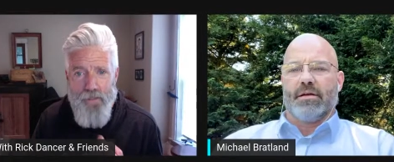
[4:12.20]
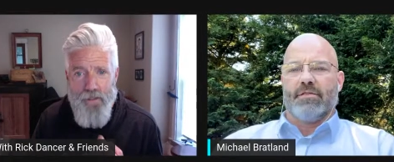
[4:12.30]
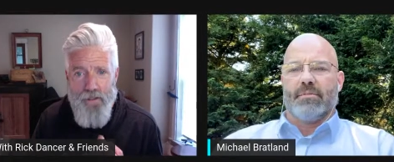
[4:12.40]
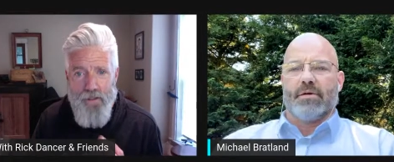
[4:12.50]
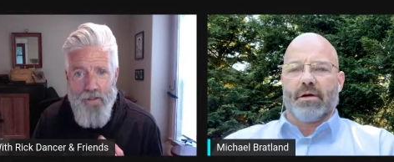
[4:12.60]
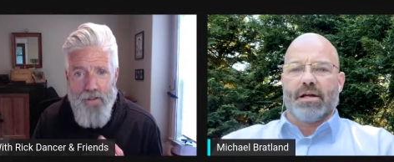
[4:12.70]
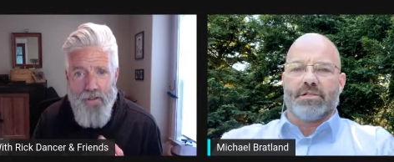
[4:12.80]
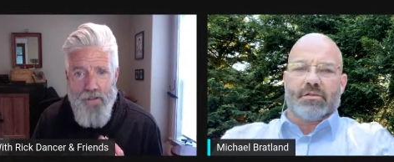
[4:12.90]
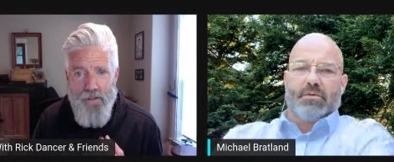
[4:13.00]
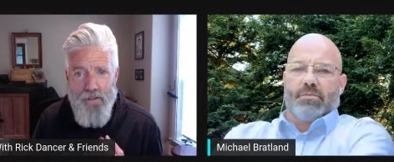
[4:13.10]
Speaker 1: November
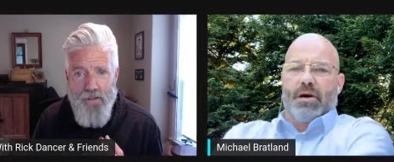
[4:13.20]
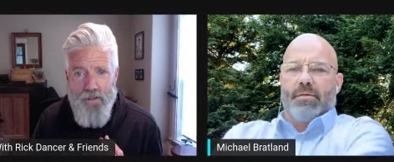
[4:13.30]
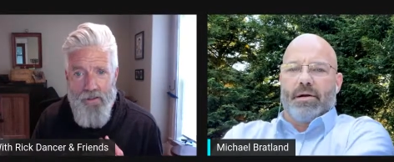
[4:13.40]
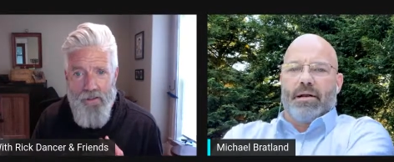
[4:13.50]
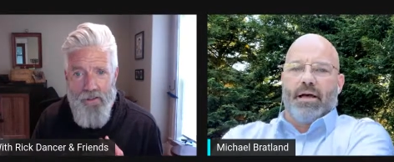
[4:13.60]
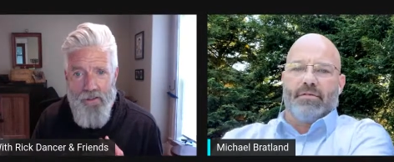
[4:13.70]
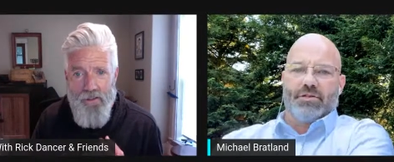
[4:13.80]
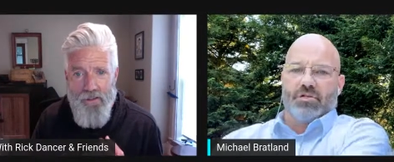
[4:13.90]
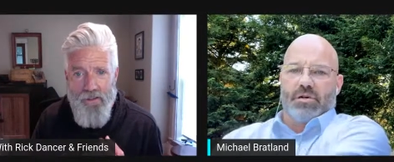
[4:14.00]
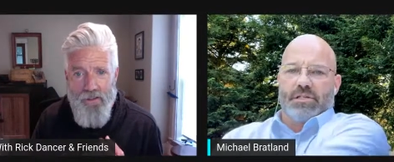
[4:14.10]
election, we're probably going to have a
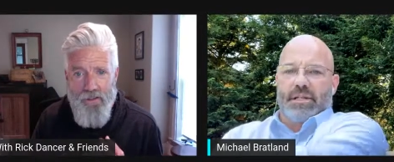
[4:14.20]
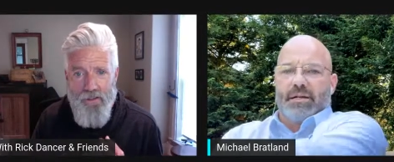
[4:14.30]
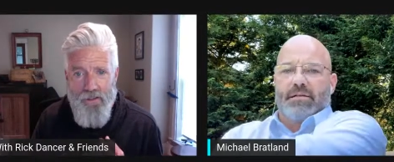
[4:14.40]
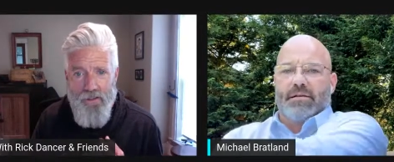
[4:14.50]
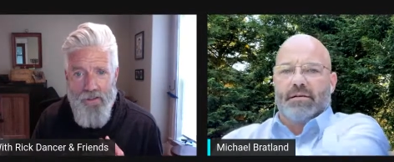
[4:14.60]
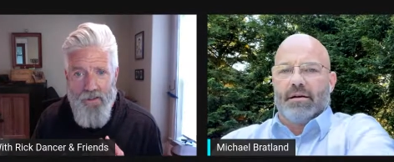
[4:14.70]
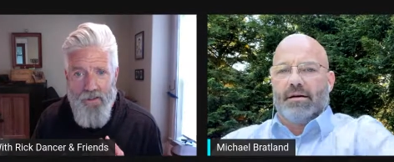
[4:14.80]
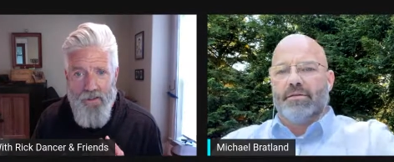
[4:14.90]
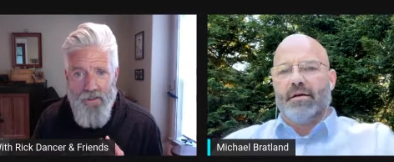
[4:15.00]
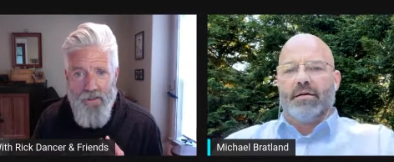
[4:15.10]
short stint
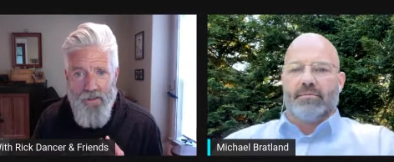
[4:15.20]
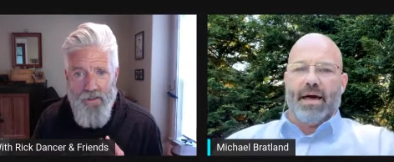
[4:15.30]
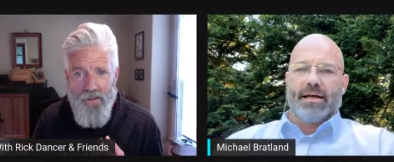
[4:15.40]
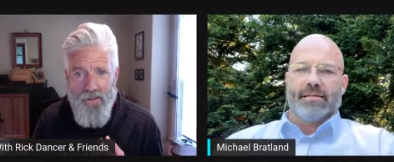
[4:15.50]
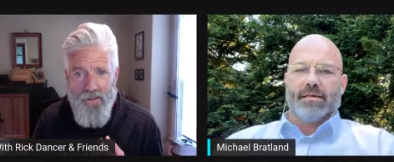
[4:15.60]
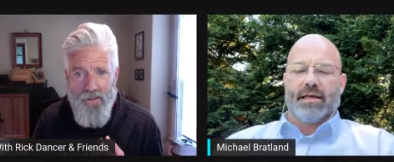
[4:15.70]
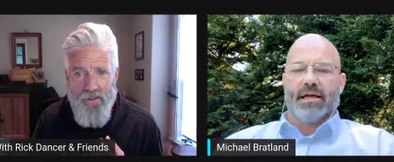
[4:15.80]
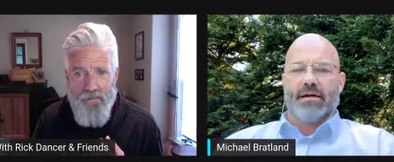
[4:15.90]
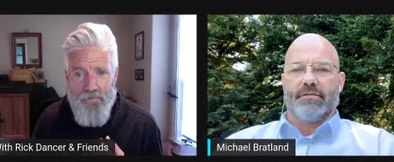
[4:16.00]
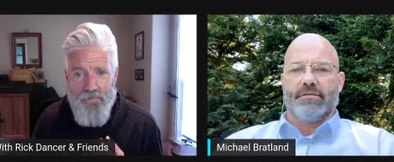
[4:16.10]
of mask
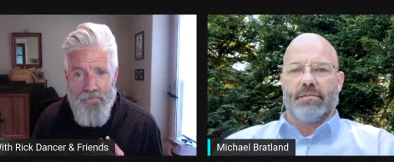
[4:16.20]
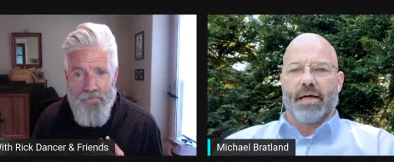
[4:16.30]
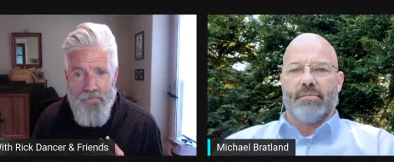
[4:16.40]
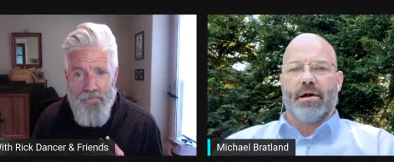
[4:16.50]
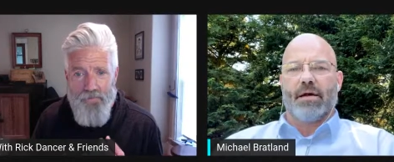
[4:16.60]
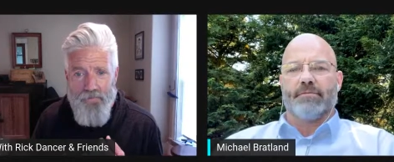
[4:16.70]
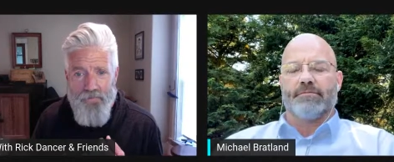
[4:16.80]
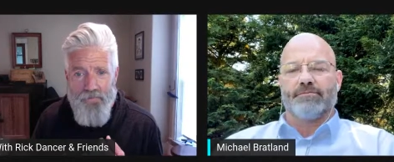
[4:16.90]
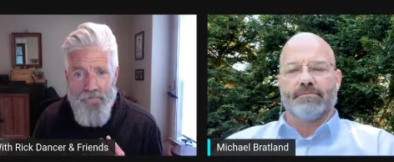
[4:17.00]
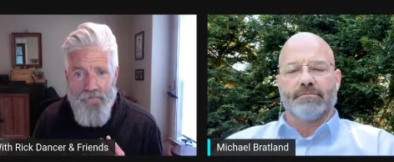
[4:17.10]
again from Kate Brown.
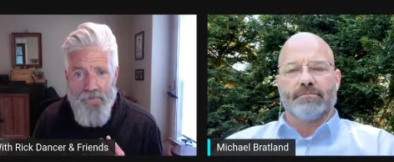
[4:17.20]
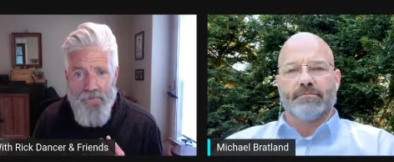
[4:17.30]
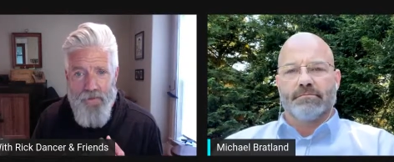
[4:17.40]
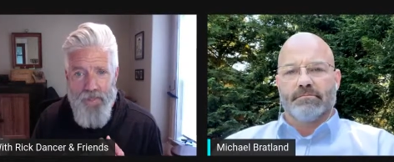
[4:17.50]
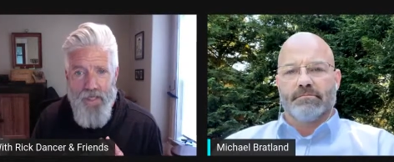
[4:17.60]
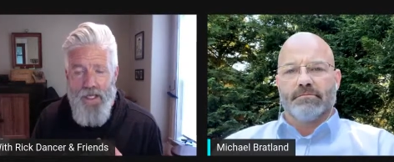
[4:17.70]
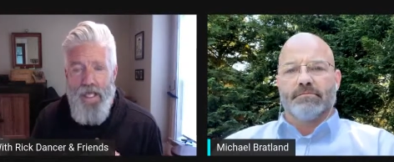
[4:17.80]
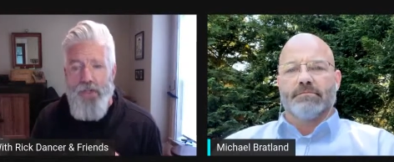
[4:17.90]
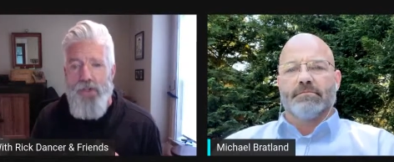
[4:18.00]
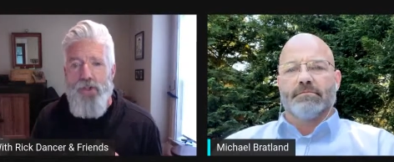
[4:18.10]

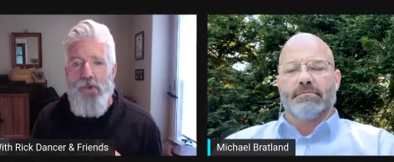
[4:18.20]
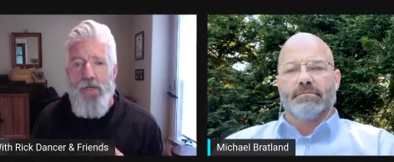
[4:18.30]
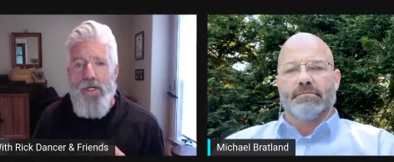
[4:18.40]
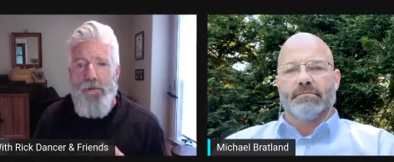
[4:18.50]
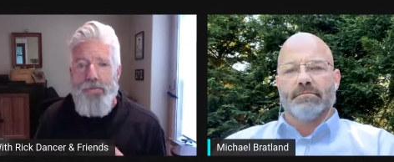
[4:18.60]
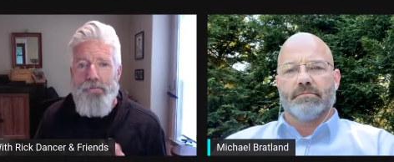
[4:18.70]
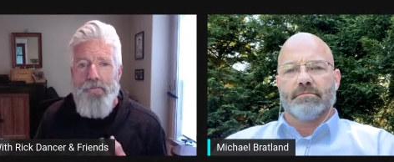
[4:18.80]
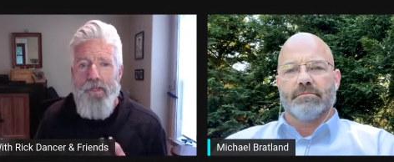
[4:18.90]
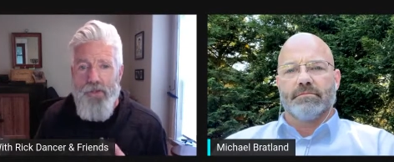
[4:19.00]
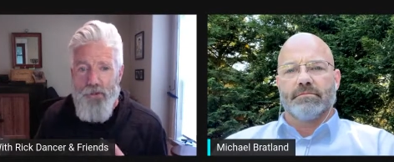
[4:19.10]
Speaker 2: And you, um,
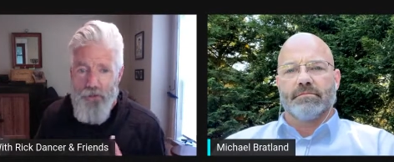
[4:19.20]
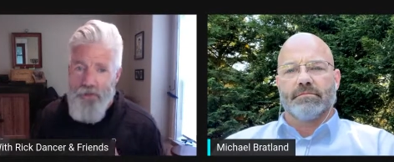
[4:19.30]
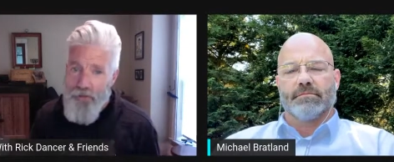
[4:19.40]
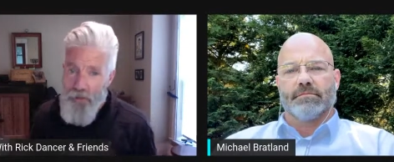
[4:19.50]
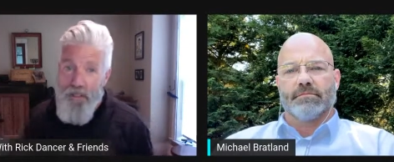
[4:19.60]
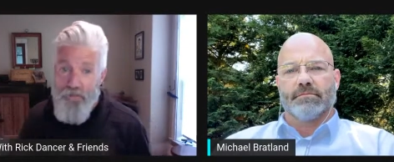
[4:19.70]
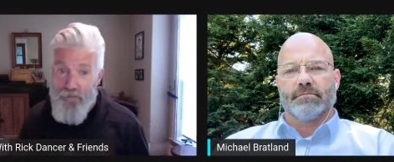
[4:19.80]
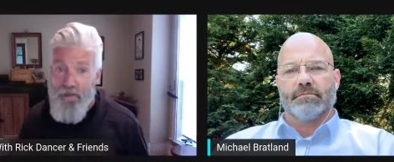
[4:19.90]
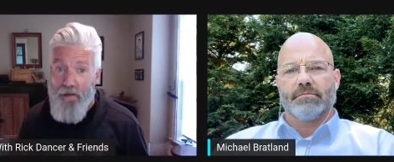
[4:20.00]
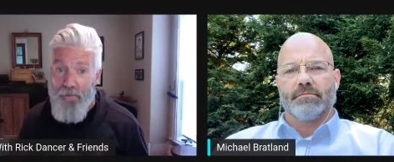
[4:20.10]
you took some heat
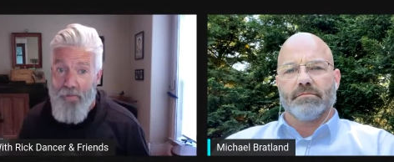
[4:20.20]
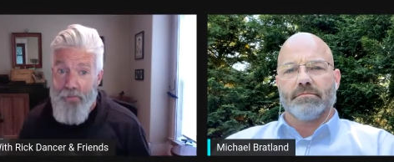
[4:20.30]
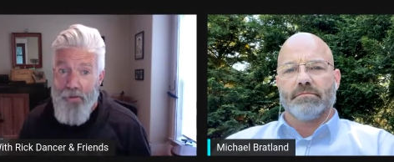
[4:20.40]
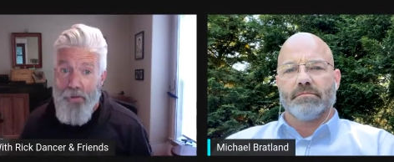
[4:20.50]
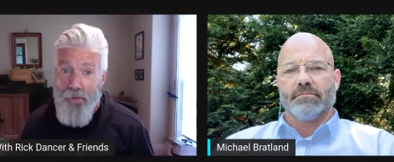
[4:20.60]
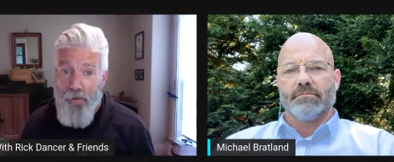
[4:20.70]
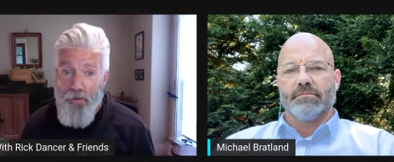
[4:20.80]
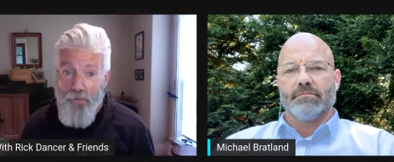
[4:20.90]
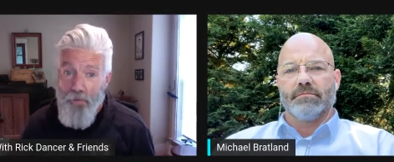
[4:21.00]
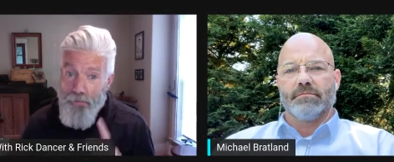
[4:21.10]
for that
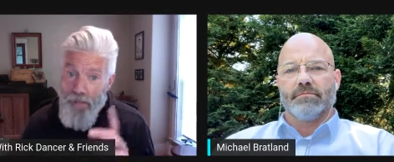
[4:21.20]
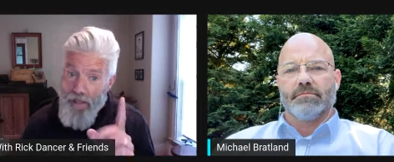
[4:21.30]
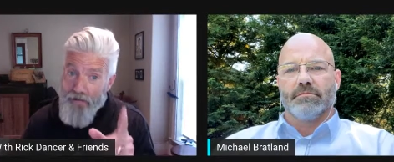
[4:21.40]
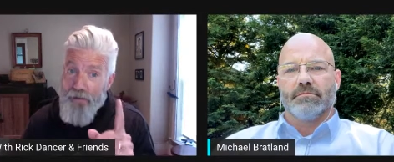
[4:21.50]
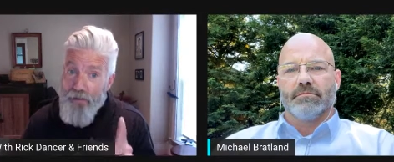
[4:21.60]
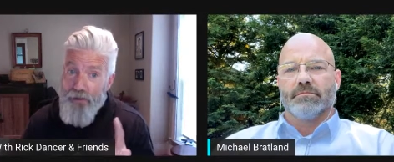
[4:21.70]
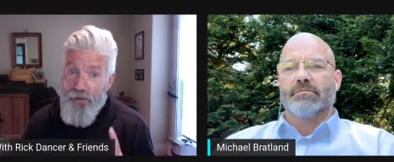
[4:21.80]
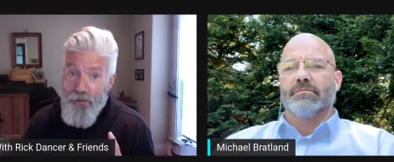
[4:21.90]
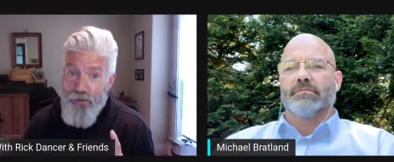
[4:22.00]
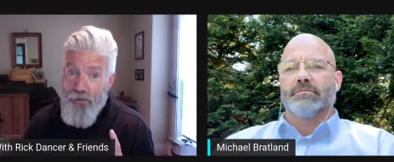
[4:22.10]
billboard, back to
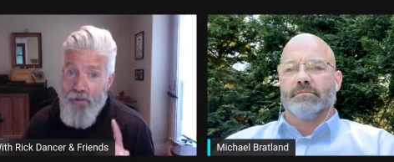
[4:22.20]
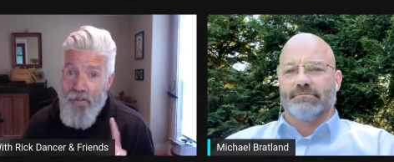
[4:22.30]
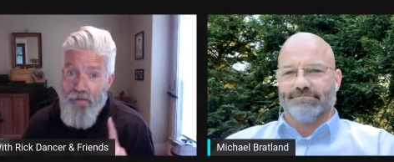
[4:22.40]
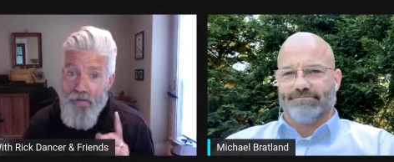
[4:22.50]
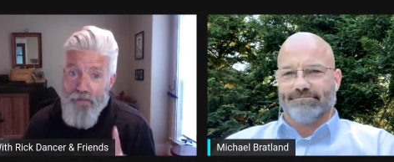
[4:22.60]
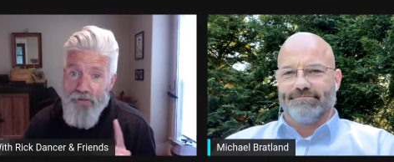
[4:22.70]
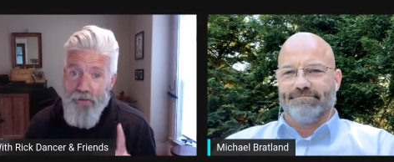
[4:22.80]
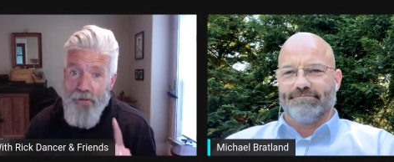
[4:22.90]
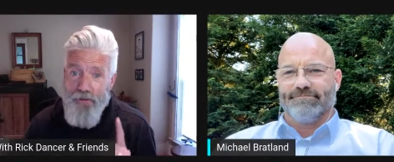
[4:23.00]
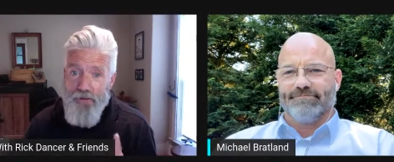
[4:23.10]
blue. That's the
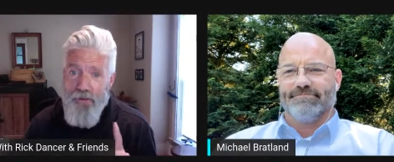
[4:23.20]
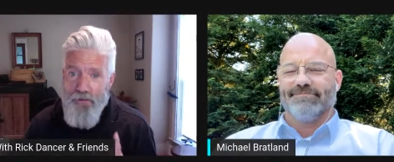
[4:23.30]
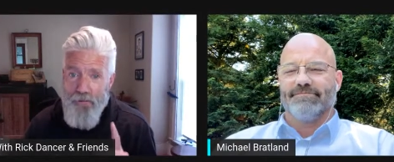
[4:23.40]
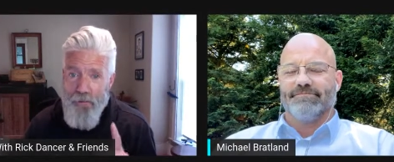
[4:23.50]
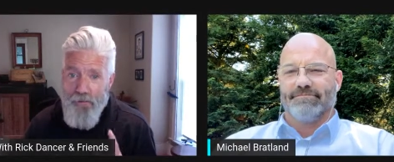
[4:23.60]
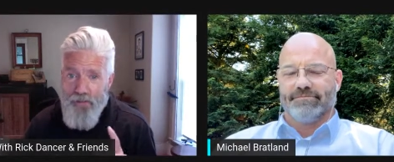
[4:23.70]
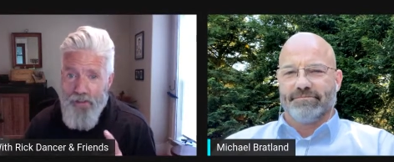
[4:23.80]
one you took the most